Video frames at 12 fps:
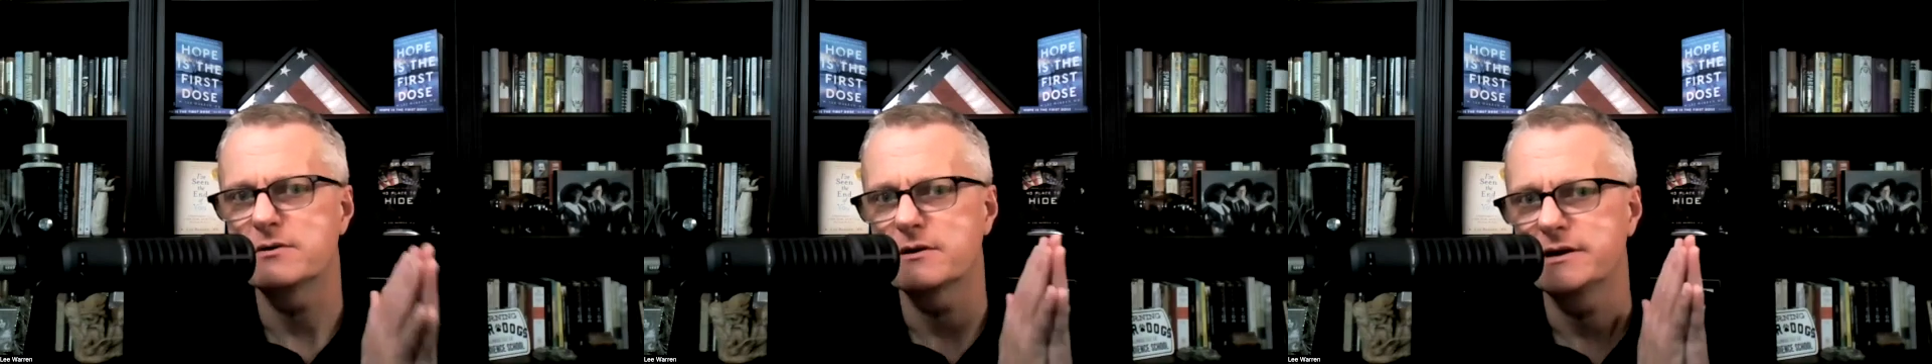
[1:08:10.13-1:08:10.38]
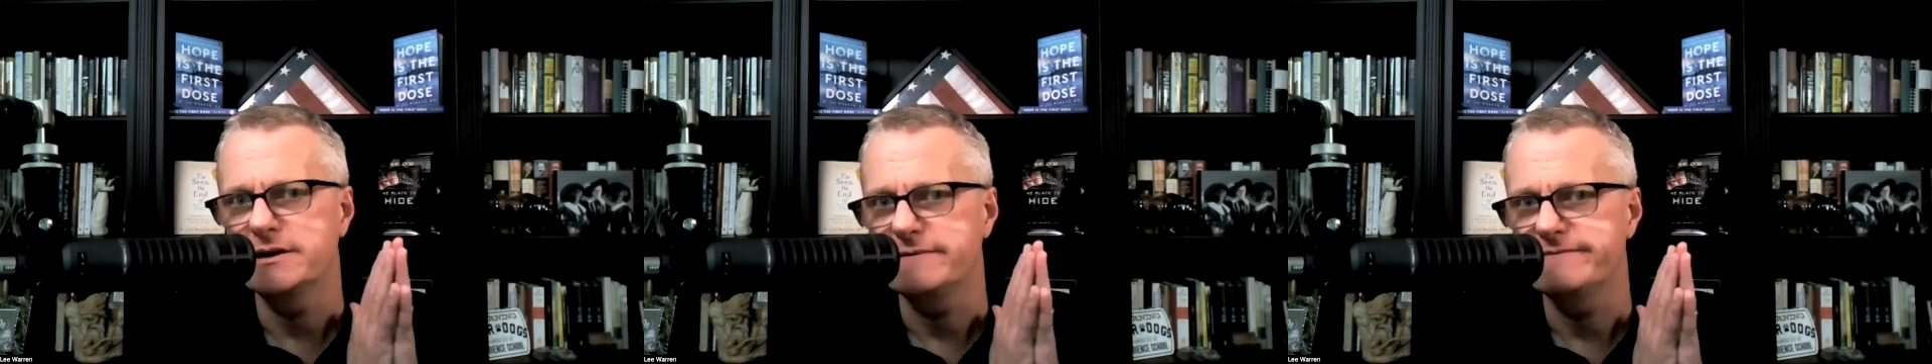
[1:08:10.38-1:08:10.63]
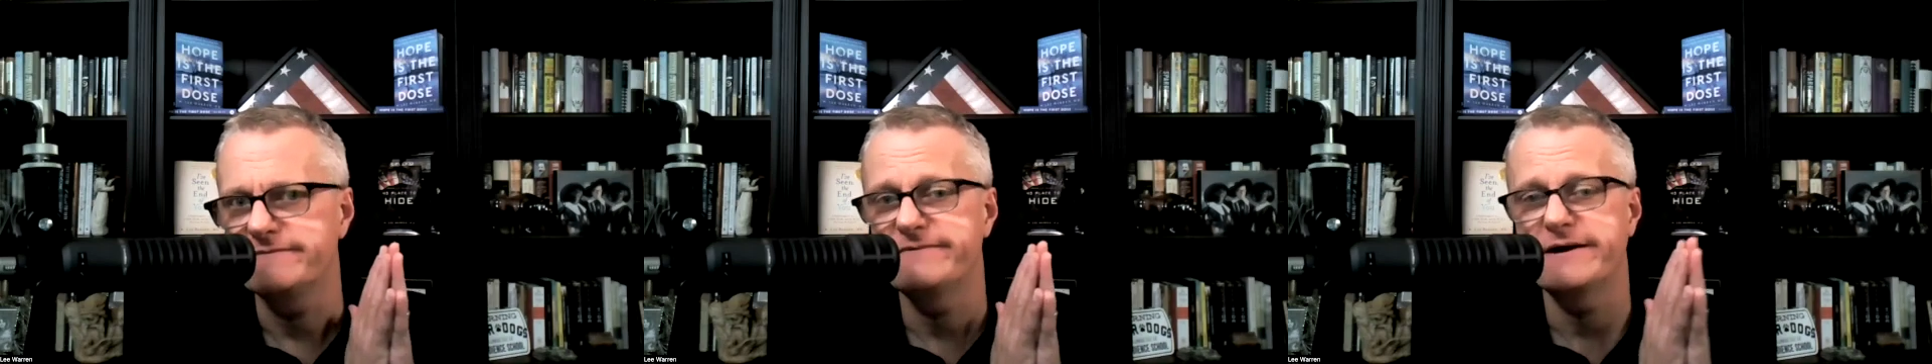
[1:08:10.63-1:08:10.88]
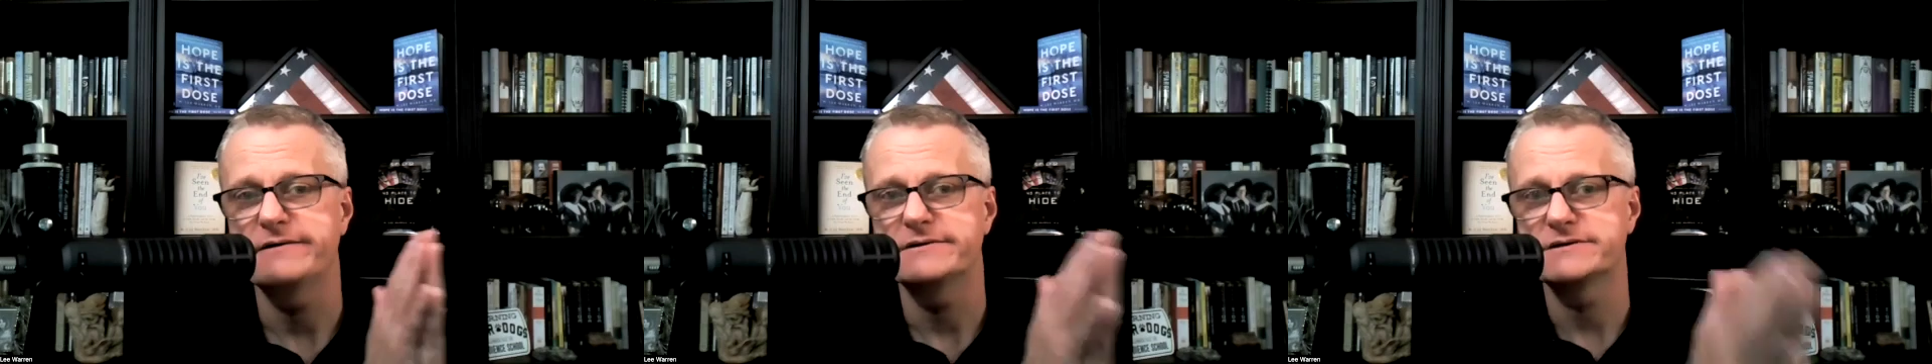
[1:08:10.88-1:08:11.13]
and he
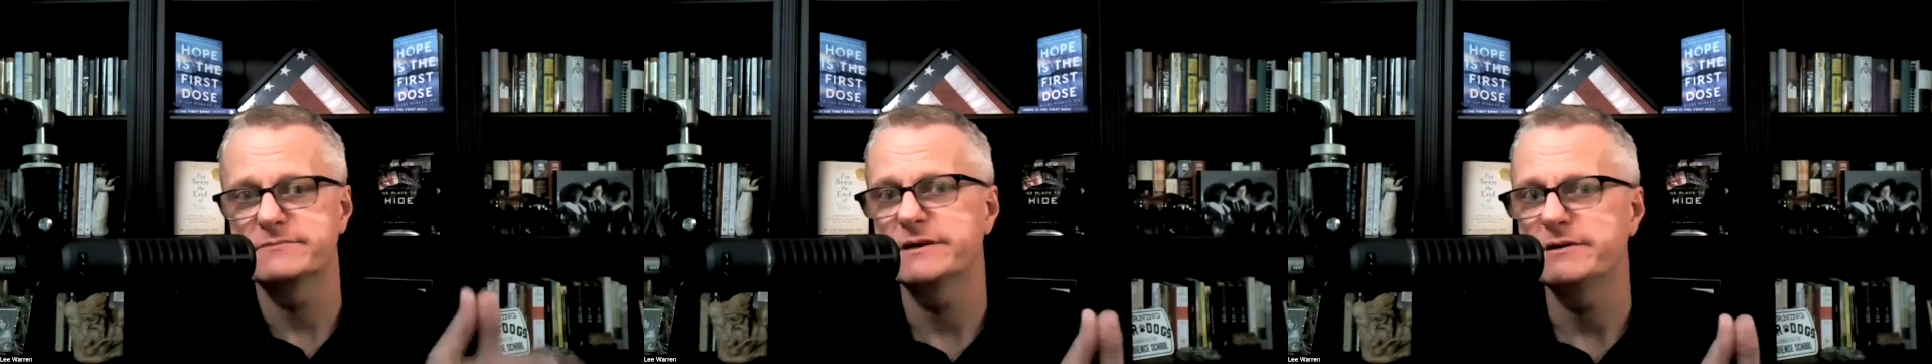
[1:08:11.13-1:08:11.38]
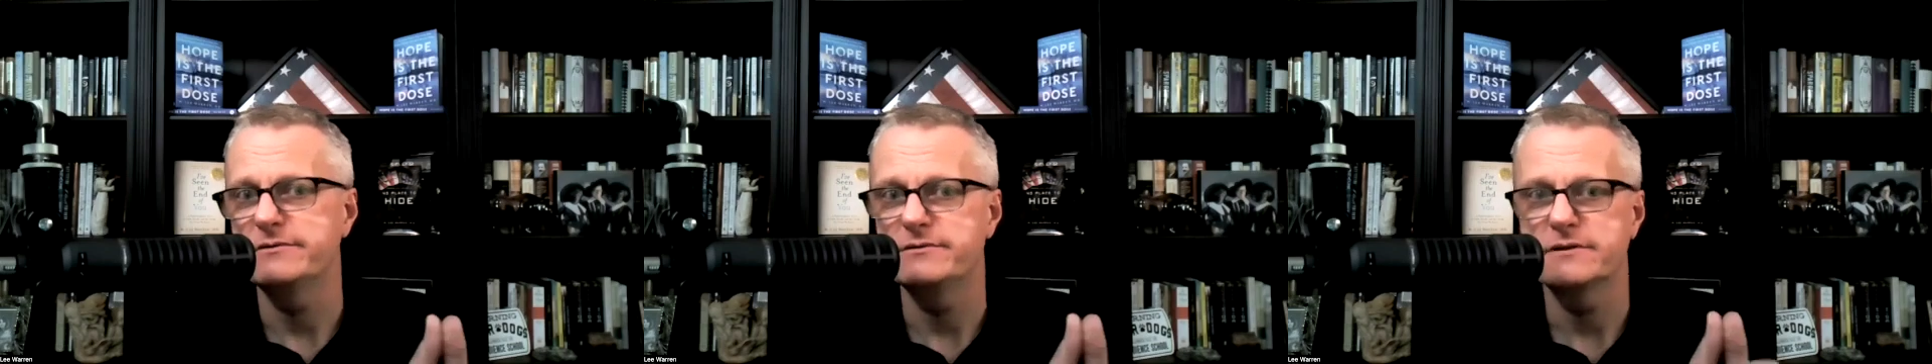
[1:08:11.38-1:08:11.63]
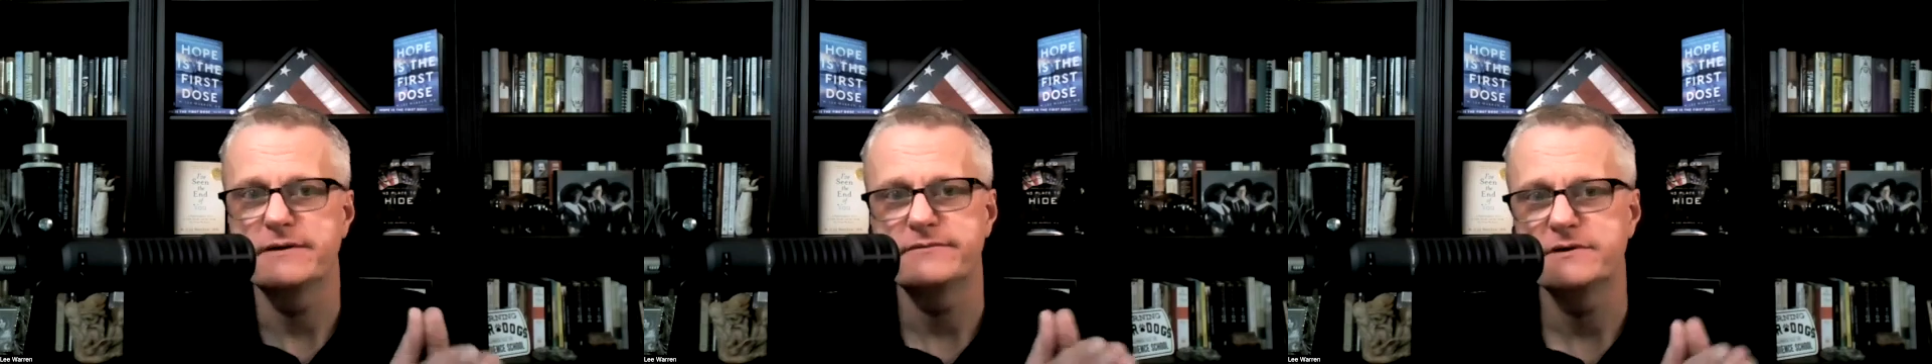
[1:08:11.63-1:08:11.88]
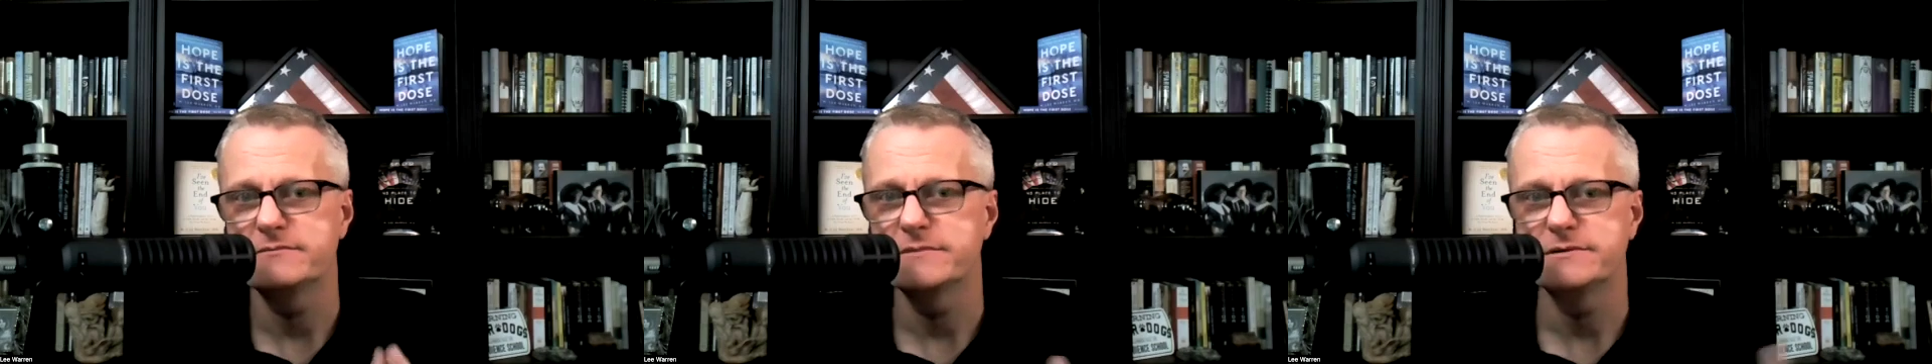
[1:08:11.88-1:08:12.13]
found somebody who loved
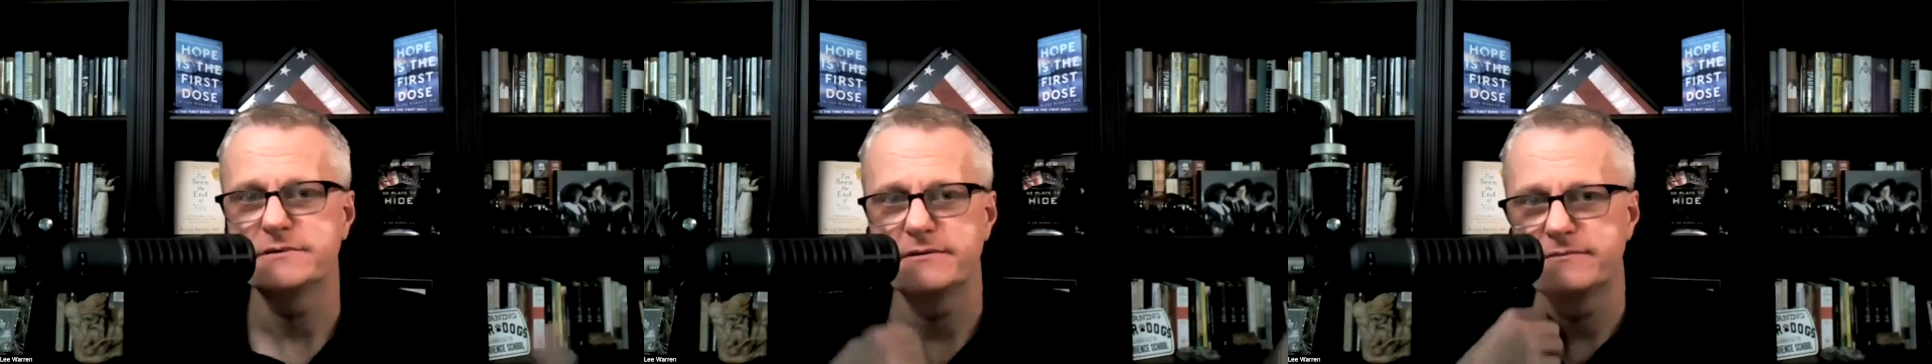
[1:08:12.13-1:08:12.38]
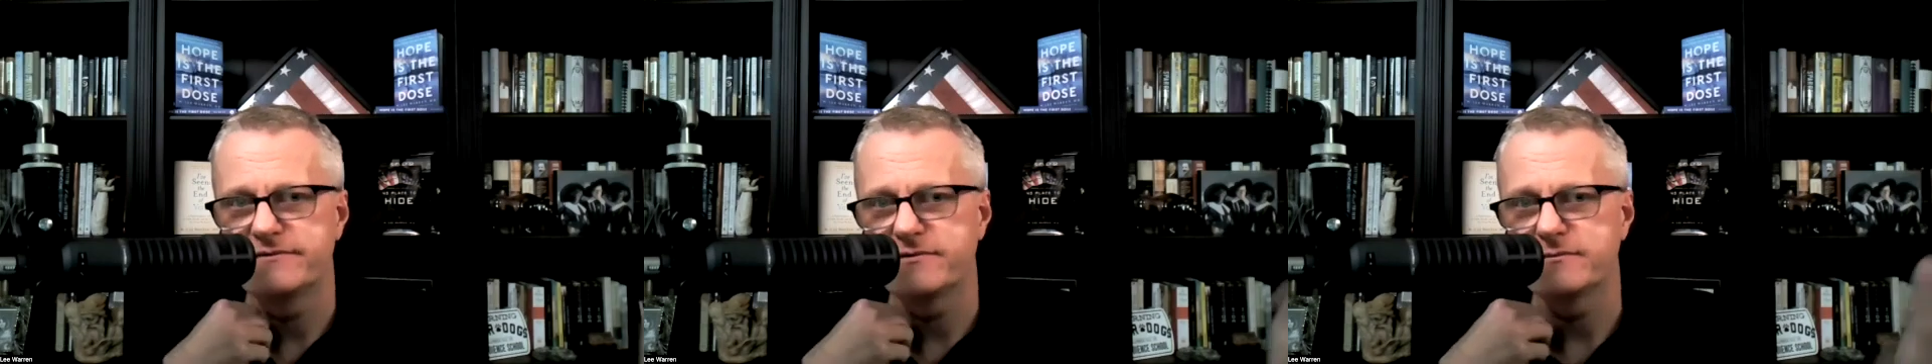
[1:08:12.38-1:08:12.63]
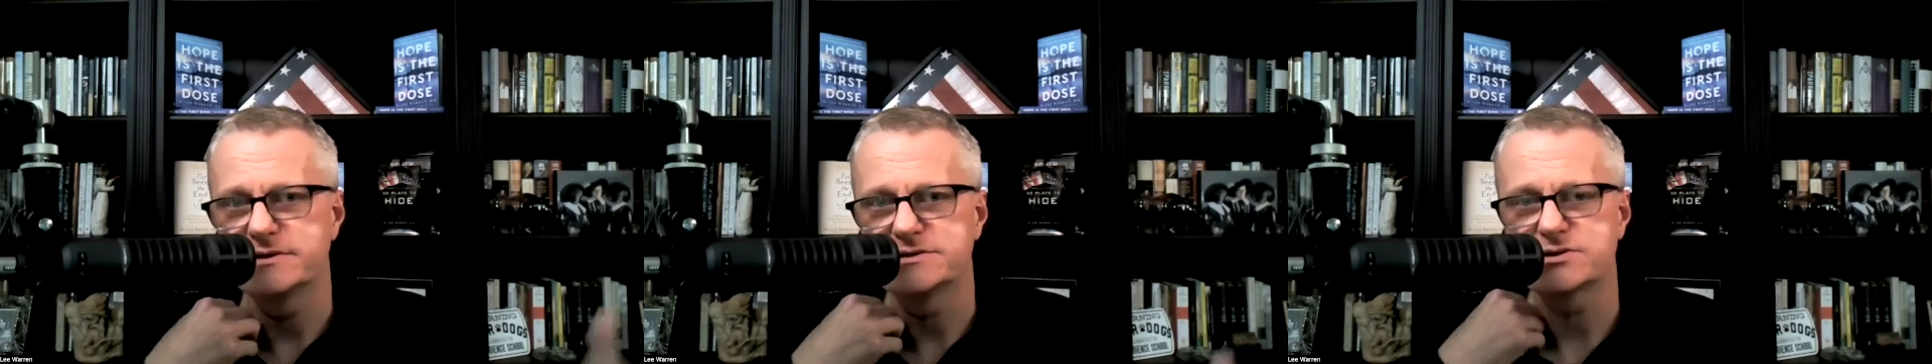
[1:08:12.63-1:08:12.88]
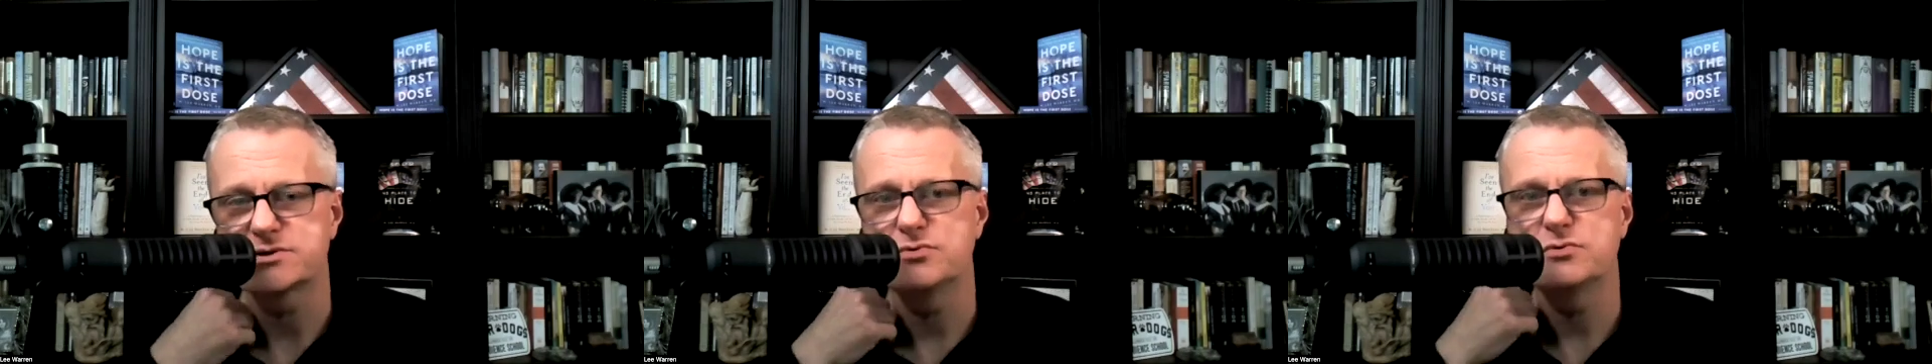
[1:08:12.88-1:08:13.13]
him from his
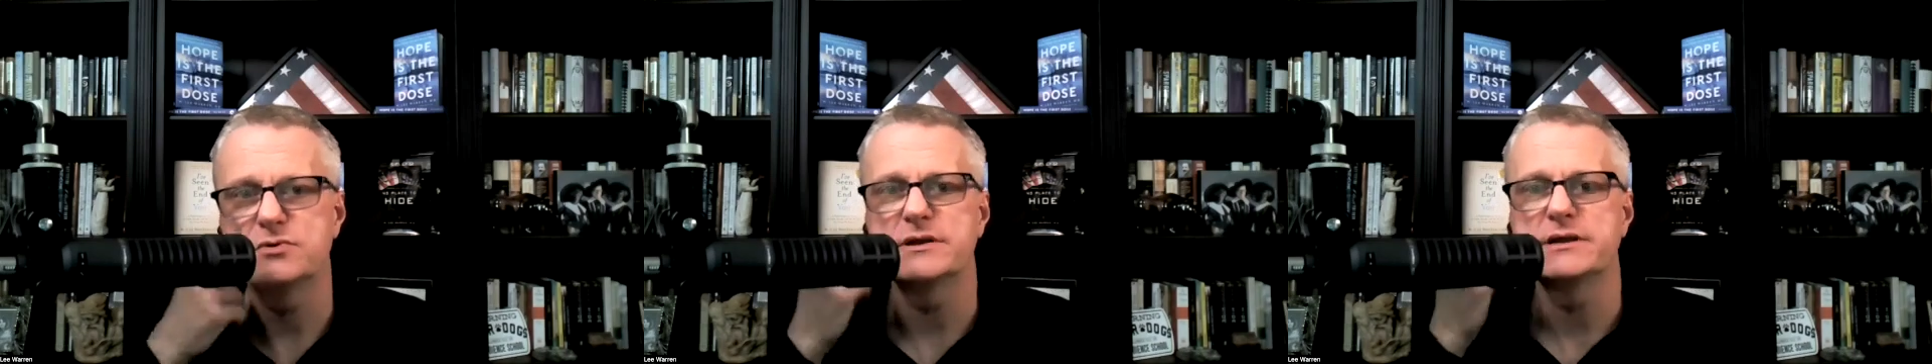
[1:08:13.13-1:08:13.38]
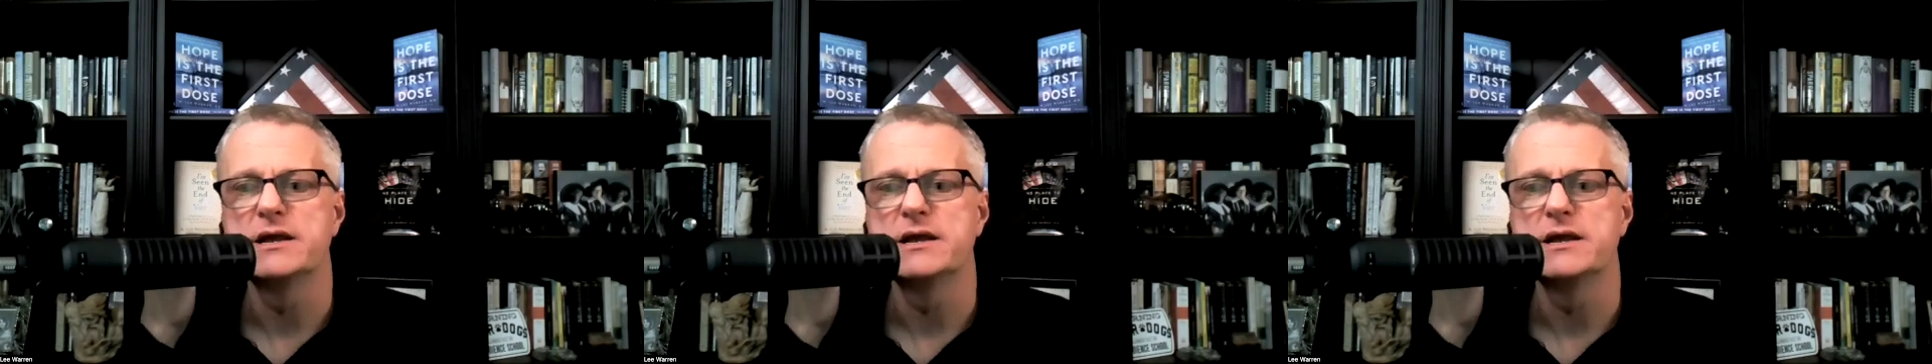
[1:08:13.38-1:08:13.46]
school,